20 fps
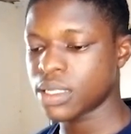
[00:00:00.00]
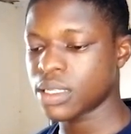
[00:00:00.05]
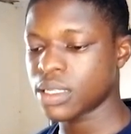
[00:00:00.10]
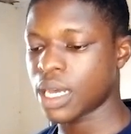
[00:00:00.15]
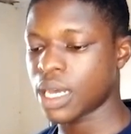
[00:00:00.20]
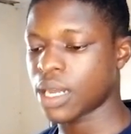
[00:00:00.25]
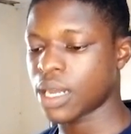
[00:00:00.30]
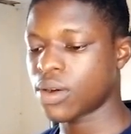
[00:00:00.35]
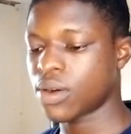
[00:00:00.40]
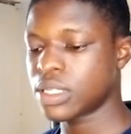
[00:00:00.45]

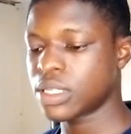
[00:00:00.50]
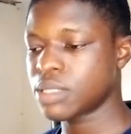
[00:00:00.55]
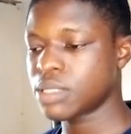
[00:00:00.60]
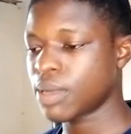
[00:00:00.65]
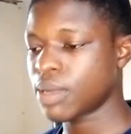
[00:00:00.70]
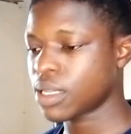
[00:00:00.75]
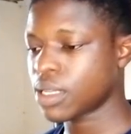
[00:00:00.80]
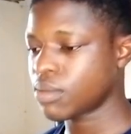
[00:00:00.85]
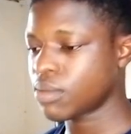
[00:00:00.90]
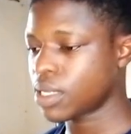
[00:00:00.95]
I call it
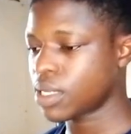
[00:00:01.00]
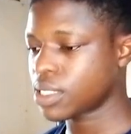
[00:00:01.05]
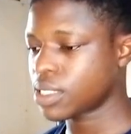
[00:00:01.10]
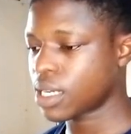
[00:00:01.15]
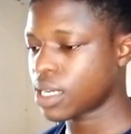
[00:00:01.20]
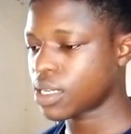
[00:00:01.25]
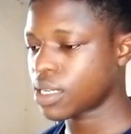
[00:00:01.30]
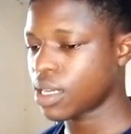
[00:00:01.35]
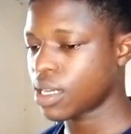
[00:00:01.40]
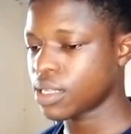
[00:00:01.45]

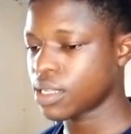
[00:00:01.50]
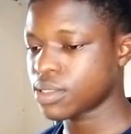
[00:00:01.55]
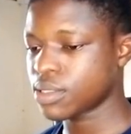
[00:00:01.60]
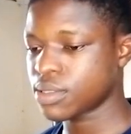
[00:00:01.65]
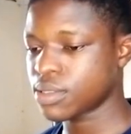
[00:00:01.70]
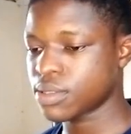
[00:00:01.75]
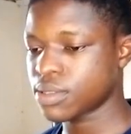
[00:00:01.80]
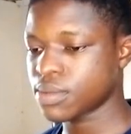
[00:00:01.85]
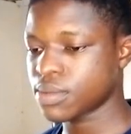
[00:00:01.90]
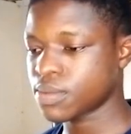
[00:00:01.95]

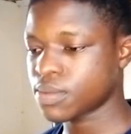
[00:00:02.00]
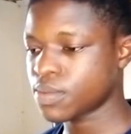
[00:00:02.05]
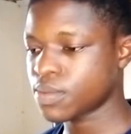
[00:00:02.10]
Masterclass,